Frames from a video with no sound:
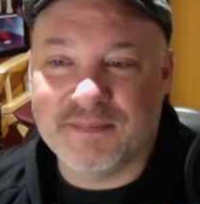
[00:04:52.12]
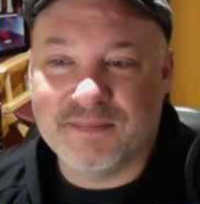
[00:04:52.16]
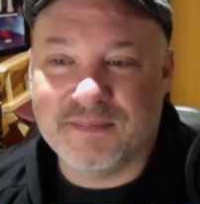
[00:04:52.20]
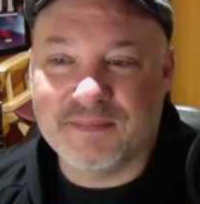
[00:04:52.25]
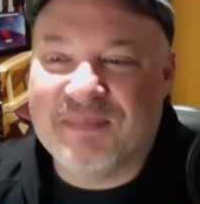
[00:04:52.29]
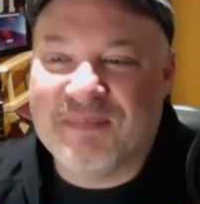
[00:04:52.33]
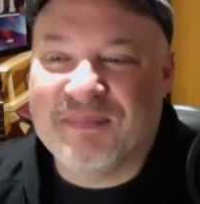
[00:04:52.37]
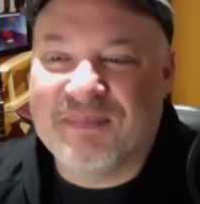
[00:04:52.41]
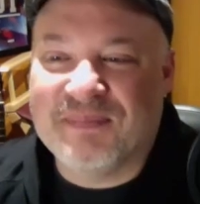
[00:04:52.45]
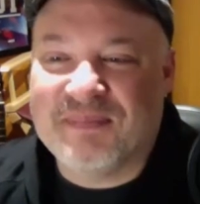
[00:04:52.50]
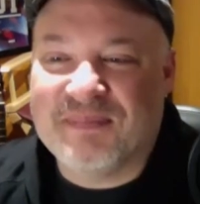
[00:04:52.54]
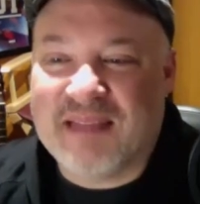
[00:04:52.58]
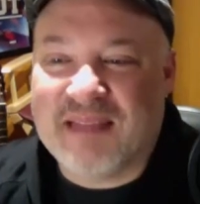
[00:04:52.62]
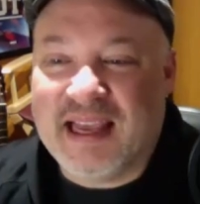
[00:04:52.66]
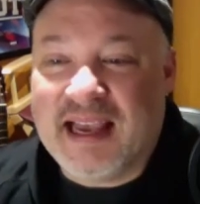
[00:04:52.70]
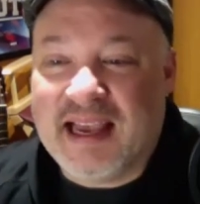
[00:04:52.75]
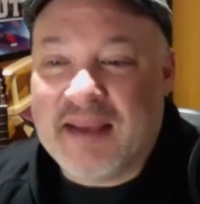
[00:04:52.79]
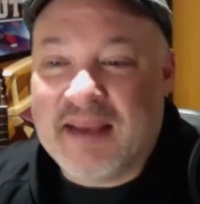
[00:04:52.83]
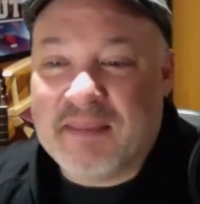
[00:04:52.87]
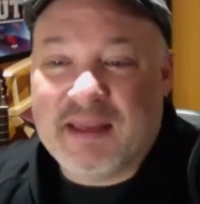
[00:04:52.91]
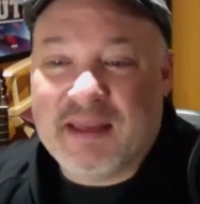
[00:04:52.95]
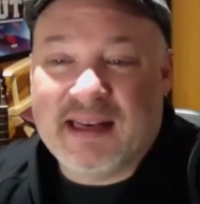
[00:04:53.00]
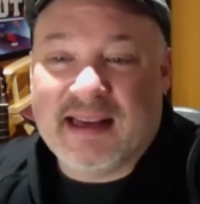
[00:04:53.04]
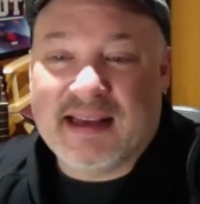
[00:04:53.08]
yeah, I
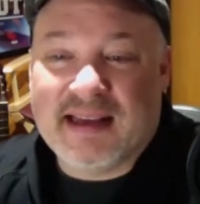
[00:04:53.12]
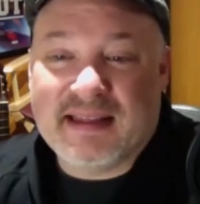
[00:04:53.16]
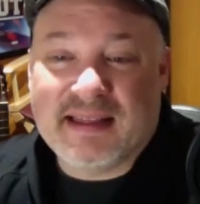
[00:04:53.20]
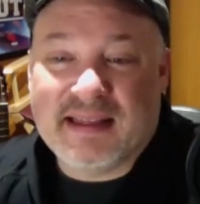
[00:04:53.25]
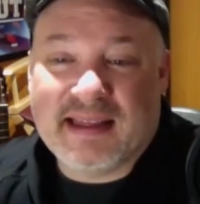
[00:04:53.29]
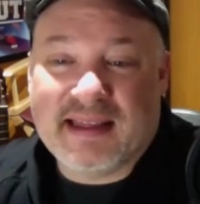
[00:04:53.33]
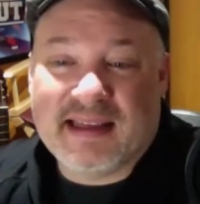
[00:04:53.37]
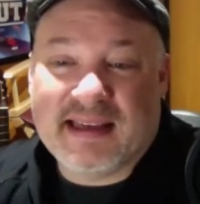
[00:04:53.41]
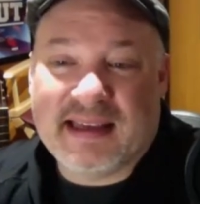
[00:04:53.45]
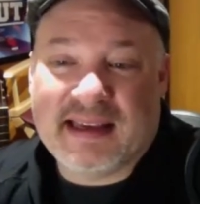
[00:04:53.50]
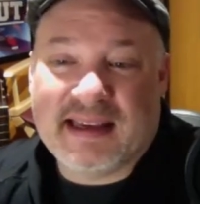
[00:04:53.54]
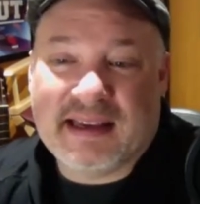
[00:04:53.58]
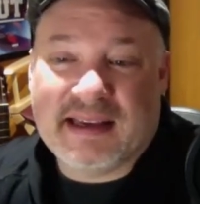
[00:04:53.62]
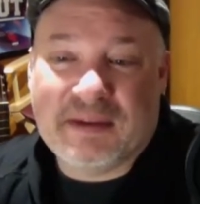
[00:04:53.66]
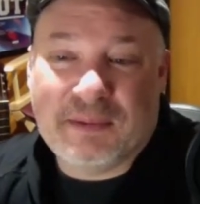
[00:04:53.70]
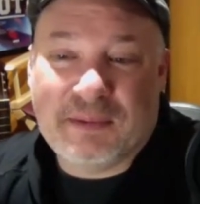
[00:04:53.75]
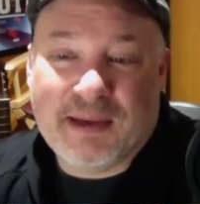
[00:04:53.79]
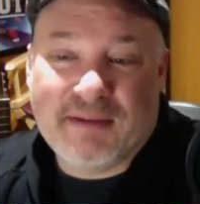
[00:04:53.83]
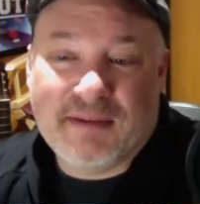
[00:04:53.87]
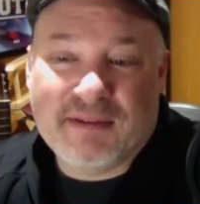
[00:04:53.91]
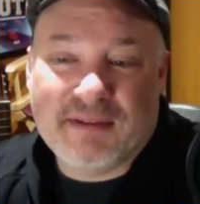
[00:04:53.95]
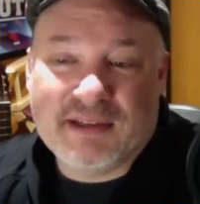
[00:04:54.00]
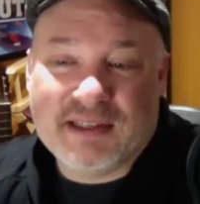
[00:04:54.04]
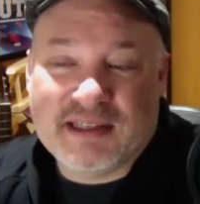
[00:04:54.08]
mean, I think we
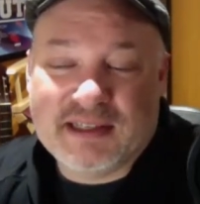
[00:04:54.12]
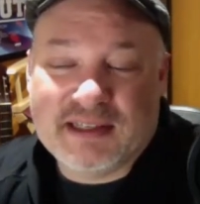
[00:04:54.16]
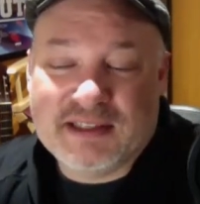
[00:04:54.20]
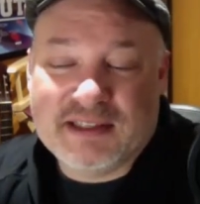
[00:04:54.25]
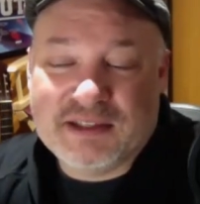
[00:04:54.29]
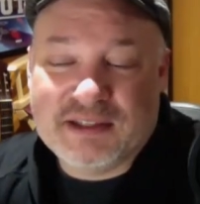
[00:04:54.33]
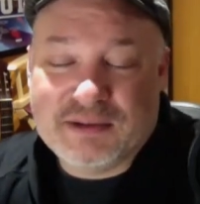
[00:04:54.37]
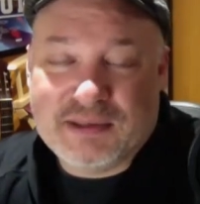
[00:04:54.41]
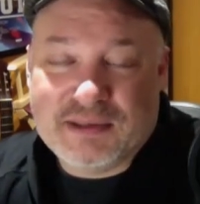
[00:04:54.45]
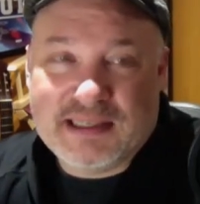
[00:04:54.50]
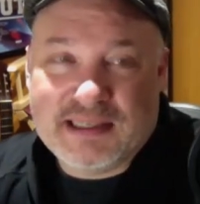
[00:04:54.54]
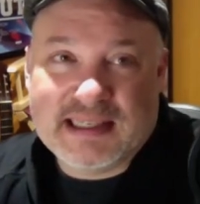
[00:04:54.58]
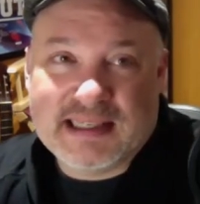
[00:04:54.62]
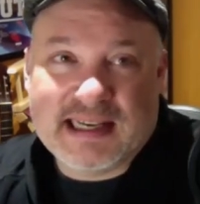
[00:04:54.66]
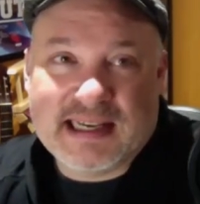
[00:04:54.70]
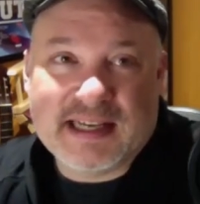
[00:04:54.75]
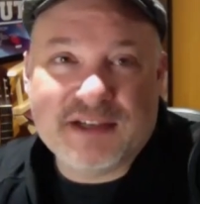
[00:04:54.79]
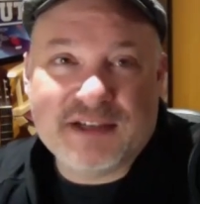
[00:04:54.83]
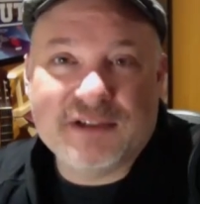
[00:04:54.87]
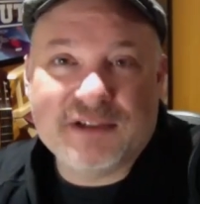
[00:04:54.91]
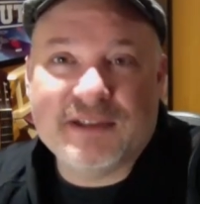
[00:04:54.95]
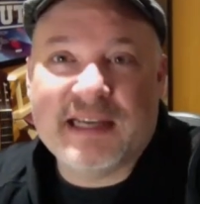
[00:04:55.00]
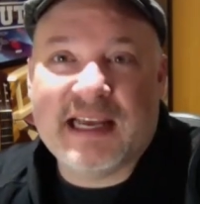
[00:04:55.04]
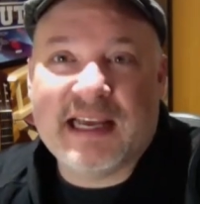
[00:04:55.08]
have a duty to
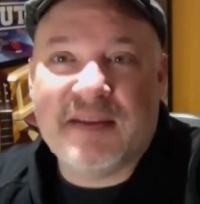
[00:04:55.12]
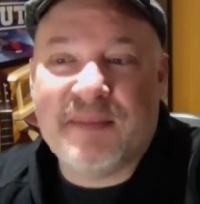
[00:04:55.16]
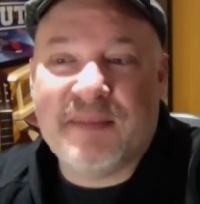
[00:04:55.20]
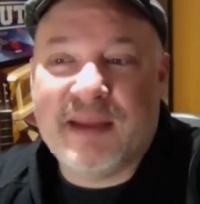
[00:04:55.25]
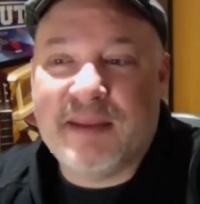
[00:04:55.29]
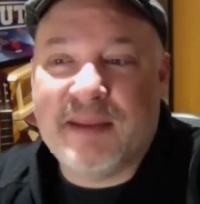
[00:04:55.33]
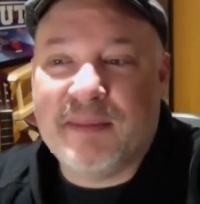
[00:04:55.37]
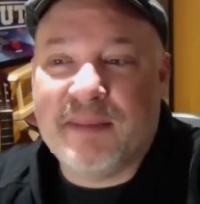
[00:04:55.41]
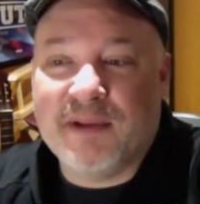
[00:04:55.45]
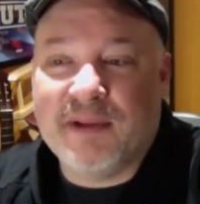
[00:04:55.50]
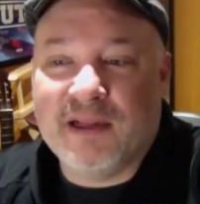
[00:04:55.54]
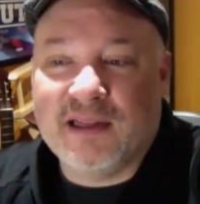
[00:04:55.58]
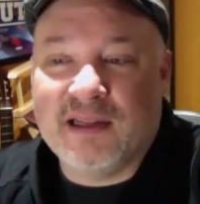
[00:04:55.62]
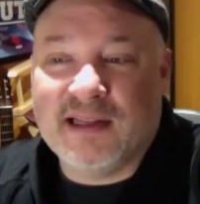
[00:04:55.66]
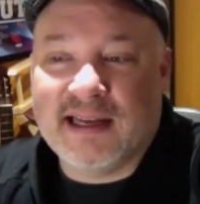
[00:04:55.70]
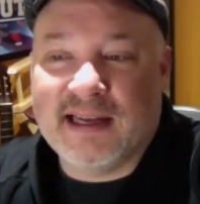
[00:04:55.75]
entertain people.